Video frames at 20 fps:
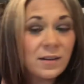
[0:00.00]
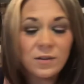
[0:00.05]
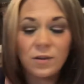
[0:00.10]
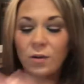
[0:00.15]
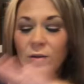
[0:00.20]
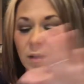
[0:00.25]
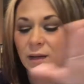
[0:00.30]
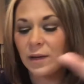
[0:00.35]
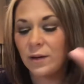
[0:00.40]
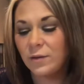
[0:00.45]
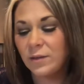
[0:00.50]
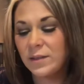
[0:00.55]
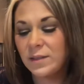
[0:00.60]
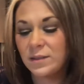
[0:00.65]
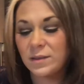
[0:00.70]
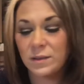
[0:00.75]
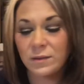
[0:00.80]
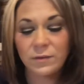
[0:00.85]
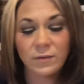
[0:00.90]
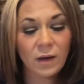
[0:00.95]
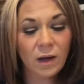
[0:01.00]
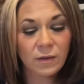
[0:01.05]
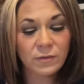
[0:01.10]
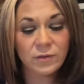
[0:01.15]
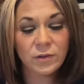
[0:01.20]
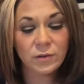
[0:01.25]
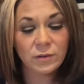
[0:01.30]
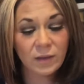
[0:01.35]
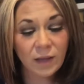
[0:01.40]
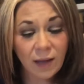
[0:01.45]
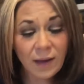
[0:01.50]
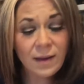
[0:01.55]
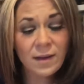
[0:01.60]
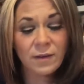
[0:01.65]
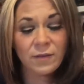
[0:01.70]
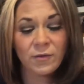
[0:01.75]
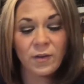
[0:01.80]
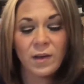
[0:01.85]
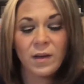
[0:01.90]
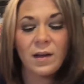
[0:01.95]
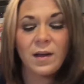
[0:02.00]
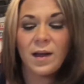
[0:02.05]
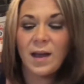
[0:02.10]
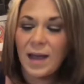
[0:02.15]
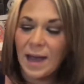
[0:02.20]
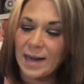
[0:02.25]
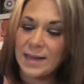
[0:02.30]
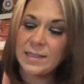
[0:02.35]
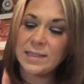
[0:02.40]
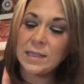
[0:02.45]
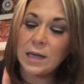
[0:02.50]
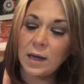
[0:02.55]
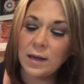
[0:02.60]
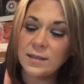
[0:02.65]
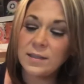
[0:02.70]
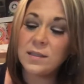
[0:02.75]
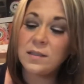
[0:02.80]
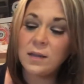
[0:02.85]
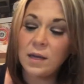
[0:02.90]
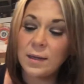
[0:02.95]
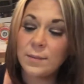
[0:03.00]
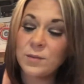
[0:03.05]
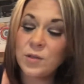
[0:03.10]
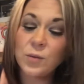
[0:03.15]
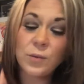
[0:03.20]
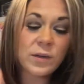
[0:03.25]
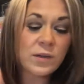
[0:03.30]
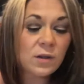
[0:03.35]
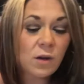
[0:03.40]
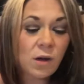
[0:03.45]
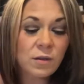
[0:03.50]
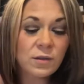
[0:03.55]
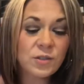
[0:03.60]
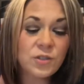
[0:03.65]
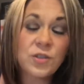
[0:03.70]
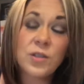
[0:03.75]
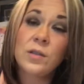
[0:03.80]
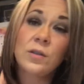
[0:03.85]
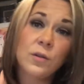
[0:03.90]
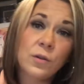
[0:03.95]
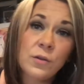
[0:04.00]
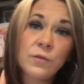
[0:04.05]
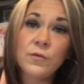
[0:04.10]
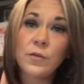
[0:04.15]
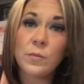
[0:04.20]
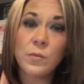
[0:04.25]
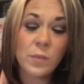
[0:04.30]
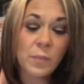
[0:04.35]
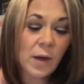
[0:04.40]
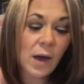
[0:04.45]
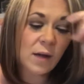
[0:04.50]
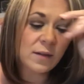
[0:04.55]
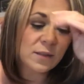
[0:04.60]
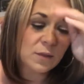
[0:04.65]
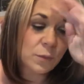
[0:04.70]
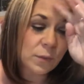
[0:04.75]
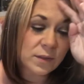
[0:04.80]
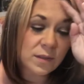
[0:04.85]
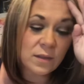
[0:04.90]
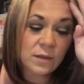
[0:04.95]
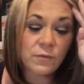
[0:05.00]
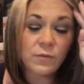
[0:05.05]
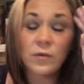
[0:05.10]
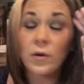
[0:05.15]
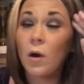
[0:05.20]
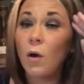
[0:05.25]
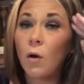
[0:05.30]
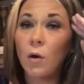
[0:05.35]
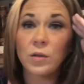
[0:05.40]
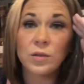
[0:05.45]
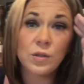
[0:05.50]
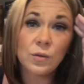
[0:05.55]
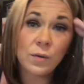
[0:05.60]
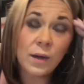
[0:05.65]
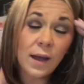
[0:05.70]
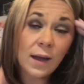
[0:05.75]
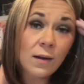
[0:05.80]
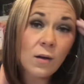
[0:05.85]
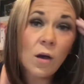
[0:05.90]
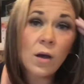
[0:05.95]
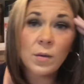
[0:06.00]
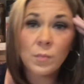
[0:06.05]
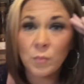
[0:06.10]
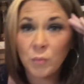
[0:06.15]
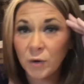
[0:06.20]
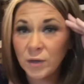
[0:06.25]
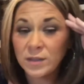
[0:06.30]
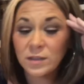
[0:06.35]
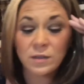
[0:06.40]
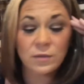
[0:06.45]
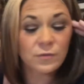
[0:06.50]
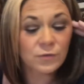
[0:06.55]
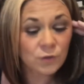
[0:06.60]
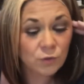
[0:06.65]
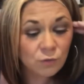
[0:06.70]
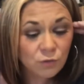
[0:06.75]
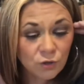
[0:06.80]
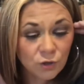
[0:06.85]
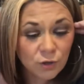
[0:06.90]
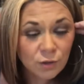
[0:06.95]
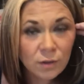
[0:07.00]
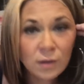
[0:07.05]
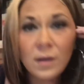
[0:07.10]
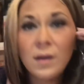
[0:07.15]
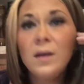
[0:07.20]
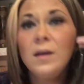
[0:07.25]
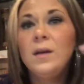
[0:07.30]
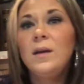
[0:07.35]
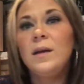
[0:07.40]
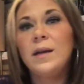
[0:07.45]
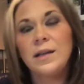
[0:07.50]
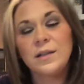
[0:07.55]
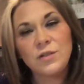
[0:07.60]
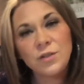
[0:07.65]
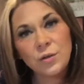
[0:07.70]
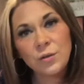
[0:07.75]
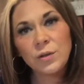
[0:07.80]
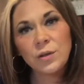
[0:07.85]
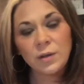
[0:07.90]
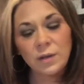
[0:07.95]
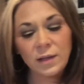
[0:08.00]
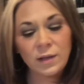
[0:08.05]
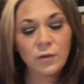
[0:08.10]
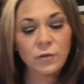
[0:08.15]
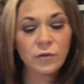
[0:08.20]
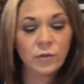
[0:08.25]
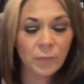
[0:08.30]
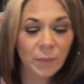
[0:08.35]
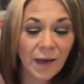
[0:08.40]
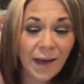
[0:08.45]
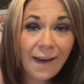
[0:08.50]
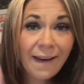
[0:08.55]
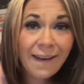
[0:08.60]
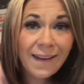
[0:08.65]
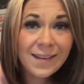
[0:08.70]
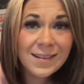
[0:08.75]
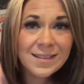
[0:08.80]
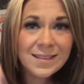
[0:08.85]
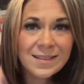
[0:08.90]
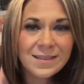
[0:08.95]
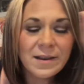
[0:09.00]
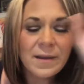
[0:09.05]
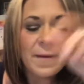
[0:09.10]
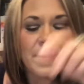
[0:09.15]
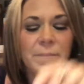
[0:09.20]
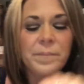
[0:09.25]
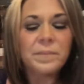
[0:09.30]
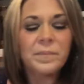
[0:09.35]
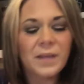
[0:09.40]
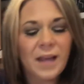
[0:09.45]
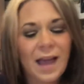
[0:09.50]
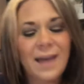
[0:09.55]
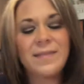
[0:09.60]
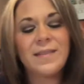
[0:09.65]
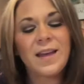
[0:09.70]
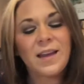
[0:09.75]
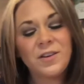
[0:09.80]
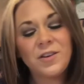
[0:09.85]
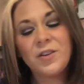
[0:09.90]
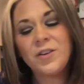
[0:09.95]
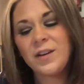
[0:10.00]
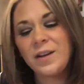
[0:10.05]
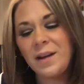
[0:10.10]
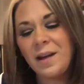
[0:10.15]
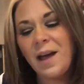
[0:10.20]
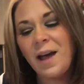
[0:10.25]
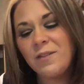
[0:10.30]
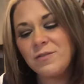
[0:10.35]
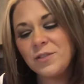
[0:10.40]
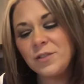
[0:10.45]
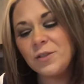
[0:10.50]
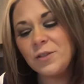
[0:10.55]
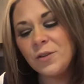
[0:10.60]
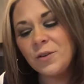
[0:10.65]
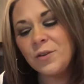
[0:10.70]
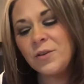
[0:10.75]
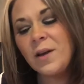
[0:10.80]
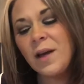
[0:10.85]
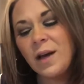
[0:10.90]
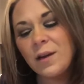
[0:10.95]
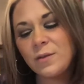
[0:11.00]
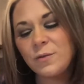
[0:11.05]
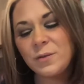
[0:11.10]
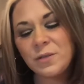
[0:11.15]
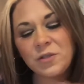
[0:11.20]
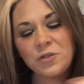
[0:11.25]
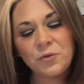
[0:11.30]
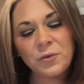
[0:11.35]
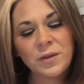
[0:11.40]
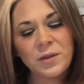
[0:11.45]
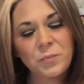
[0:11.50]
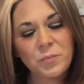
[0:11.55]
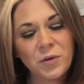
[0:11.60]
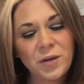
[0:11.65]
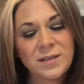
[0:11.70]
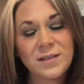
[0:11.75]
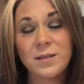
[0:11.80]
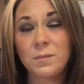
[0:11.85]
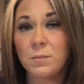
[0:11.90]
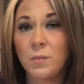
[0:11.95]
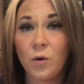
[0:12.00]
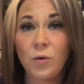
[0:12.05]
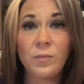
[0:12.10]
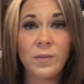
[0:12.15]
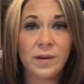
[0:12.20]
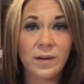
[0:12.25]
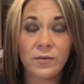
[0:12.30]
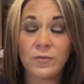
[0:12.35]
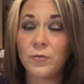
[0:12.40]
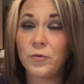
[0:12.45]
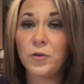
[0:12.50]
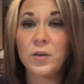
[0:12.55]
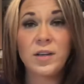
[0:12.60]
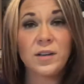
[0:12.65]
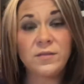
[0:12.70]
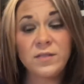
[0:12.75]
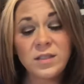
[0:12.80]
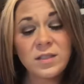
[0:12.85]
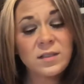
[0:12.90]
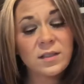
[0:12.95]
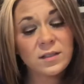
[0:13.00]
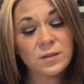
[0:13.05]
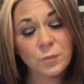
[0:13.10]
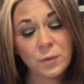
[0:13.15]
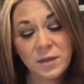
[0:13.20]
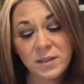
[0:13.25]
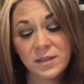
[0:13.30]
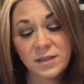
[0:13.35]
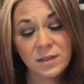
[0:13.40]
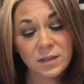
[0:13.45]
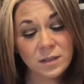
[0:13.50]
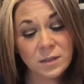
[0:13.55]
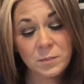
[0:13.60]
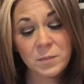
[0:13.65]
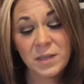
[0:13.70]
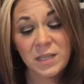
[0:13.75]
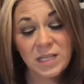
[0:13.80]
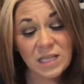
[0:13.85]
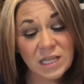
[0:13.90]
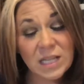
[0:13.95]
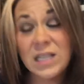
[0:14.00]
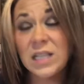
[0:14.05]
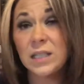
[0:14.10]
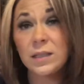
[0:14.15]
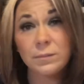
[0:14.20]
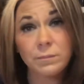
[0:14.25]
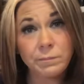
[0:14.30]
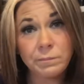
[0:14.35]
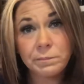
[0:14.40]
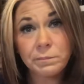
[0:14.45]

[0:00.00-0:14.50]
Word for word: in all areas of, of their life. And it's kind of time to acknowledge and learn from the past once and for all. You cannot embrace the future until you heal the past. And then you're going to have to learn how to enjoy the present moment, and forgiveness is what is going to be needed.